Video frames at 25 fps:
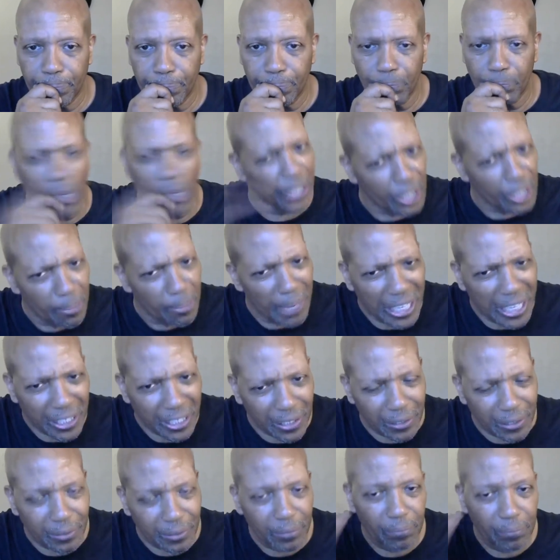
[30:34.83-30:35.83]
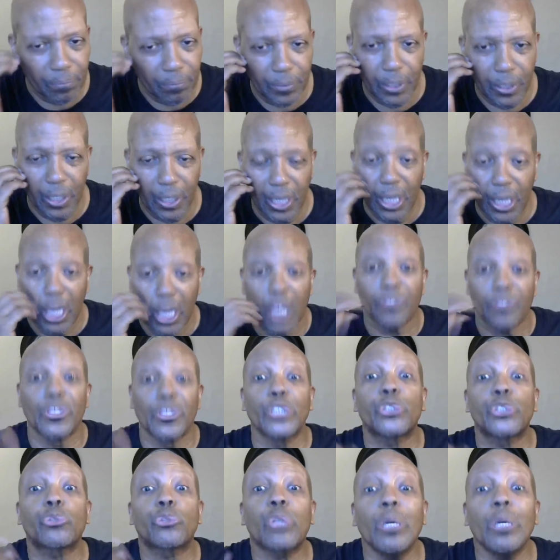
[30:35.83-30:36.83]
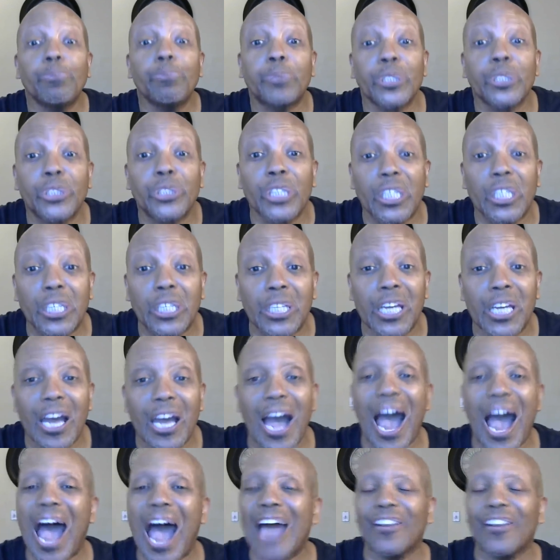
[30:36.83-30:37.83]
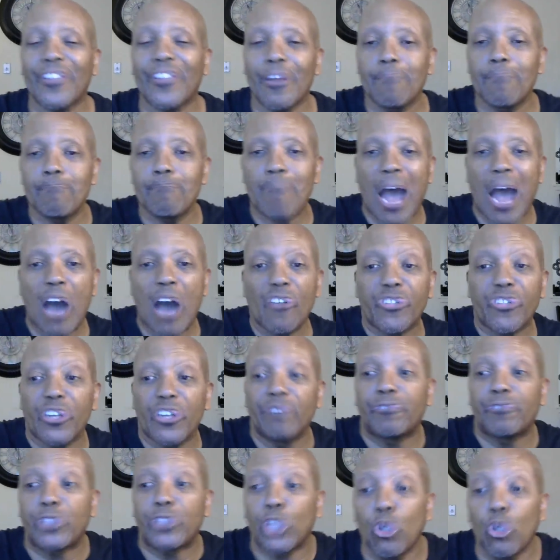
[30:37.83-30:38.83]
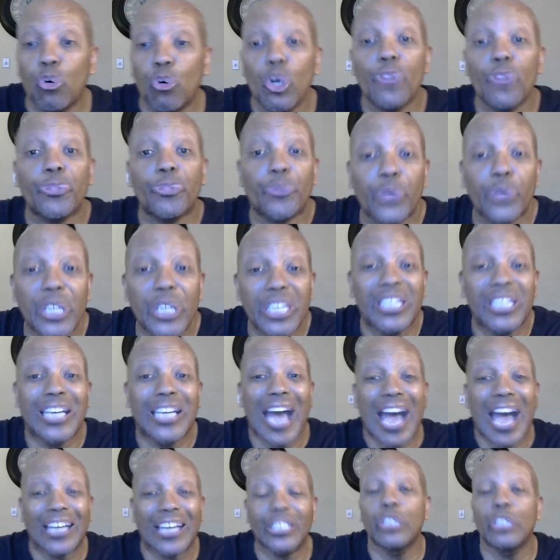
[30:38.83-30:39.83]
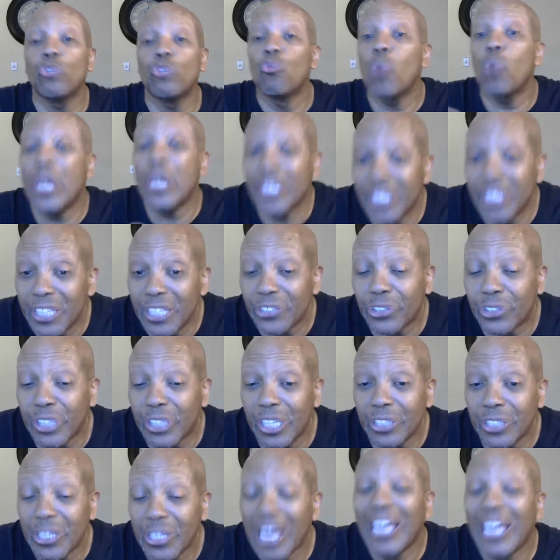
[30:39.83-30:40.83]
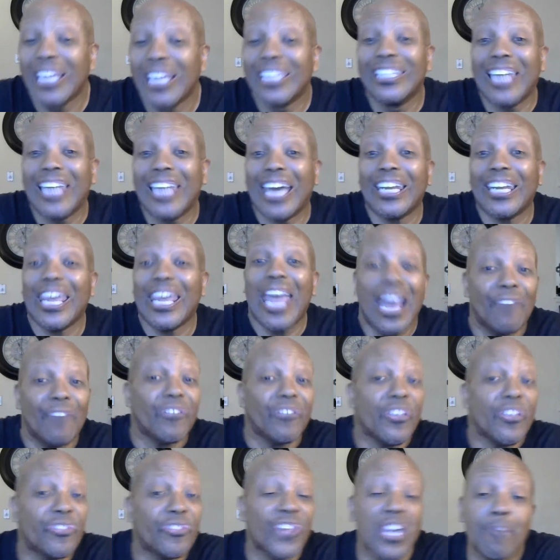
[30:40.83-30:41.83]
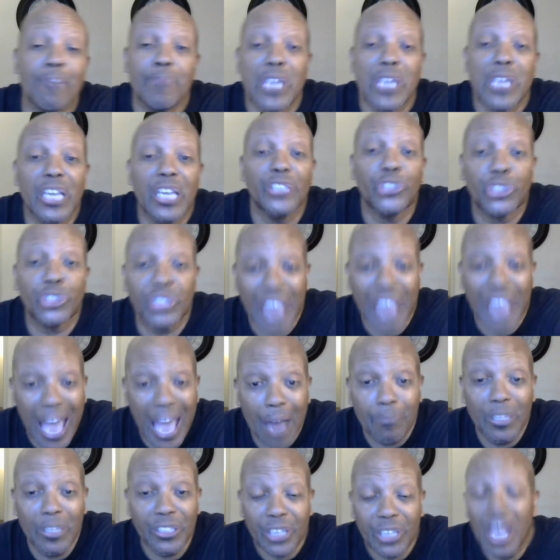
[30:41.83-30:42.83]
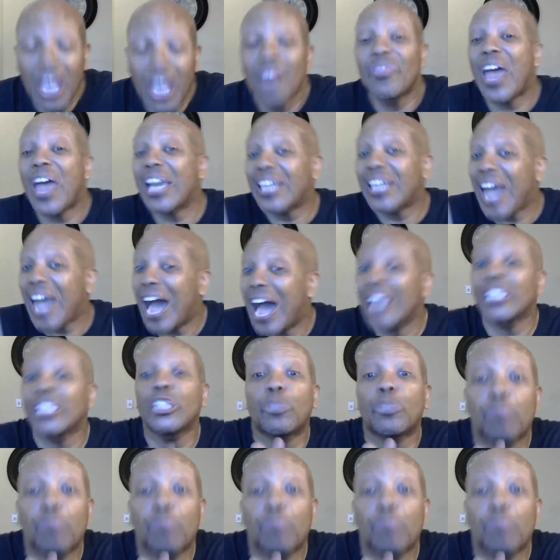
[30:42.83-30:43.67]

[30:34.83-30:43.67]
What do you mean? The scriptures declare out of the mouth of two or three godly witnesses, let everything be established that God is